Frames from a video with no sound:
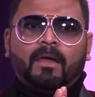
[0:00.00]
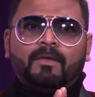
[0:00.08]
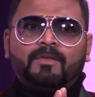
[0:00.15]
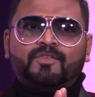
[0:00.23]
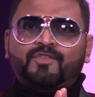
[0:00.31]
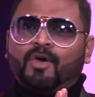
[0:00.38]

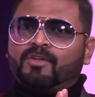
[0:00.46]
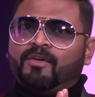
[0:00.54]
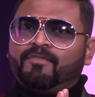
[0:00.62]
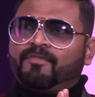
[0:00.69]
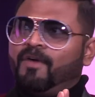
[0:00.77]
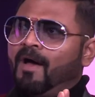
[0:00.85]
sort
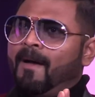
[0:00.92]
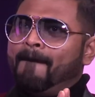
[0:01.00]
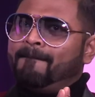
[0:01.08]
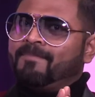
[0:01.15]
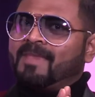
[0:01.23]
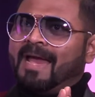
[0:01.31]
of
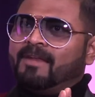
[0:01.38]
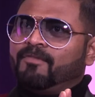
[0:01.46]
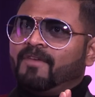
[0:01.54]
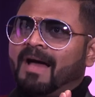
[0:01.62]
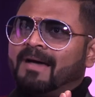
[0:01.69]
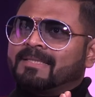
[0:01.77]
kind
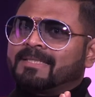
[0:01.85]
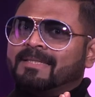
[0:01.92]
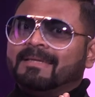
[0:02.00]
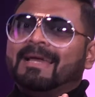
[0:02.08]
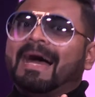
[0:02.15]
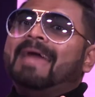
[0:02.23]
of
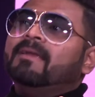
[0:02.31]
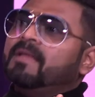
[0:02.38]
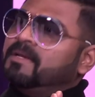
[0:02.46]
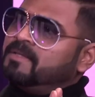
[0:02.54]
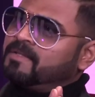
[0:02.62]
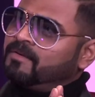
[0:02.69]
asked
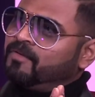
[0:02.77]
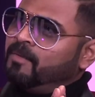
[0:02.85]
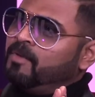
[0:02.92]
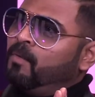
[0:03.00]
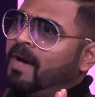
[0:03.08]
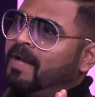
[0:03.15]
guidance
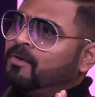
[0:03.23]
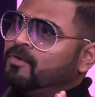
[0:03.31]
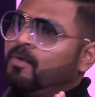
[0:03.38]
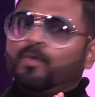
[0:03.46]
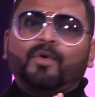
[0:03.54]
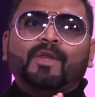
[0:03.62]
from the one
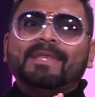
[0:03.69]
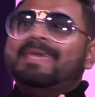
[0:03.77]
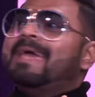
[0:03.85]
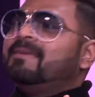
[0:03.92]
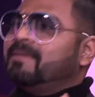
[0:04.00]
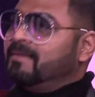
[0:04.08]
who
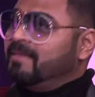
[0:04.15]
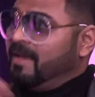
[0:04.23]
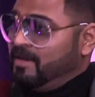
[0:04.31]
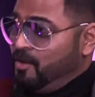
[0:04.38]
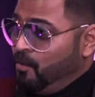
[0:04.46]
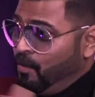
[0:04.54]
created
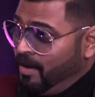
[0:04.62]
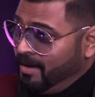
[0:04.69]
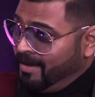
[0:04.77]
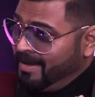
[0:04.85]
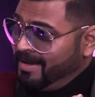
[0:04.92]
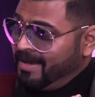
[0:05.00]
that new
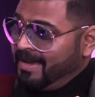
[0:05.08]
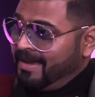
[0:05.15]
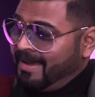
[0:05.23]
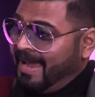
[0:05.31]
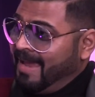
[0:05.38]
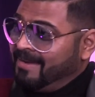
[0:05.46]
world.
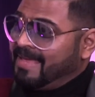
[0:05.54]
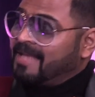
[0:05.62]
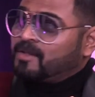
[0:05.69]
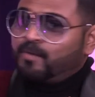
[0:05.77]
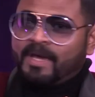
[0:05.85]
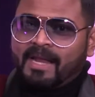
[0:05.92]
And
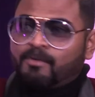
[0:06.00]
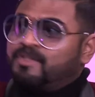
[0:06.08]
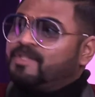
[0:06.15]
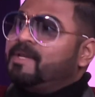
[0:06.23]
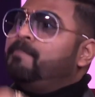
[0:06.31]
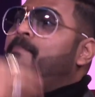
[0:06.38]
that's where I
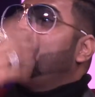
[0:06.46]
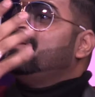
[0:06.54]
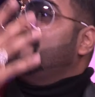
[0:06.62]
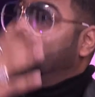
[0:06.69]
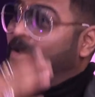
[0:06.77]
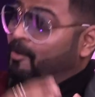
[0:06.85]
was
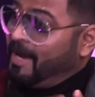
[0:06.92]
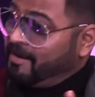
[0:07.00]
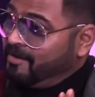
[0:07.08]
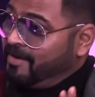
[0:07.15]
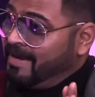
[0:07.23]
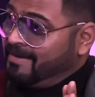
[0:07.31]
dependent on my
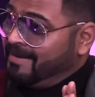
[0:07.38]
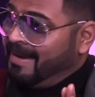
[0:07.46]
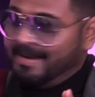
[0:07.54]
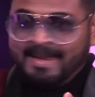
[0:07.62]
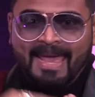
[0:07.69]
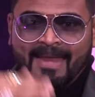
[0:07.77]
creator.
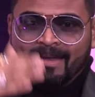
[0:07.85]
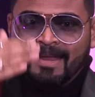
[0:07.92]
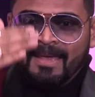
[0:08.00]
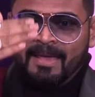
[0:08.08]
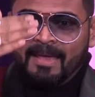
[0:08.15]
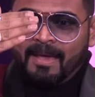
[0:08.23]
And
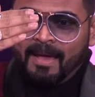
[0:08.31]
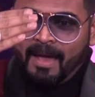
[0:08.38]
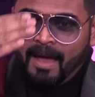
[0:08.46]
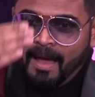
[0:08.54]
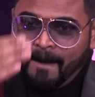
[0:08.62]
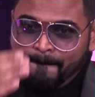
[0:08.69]

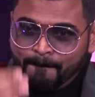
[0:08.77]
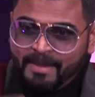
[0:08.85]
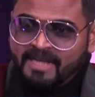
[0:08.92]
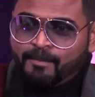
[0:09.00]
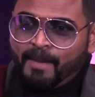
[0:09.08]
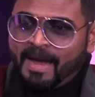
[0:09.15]

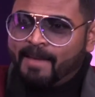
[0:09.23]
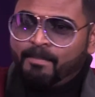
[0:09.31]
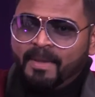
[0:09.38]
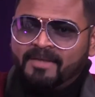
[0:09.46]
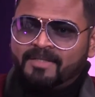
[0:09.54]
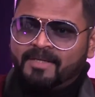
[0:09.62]
bit by
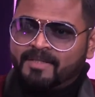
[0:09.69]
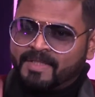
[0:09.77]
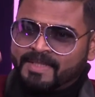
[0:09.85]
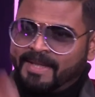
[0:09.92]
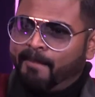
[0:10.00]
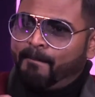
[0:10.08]
bit,
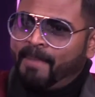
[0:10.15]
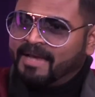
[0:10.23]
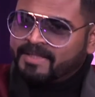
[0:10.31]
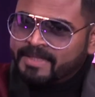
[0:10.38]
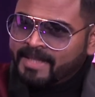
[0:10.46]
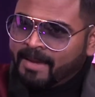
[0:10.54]
step by
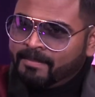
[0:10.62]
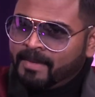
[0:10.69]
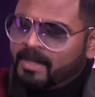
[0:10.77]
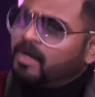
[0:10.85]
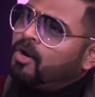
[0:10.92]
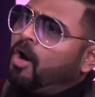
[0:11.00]
step,
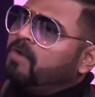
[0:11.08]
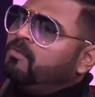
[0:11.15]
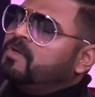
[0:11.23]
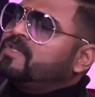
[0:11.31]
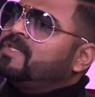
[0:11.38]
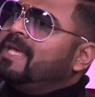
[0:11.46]
God
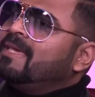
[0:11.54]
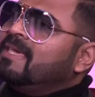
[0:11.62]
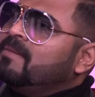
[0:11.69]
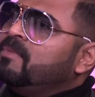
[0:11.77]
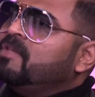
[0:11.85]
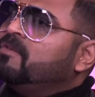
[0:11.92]
was taking me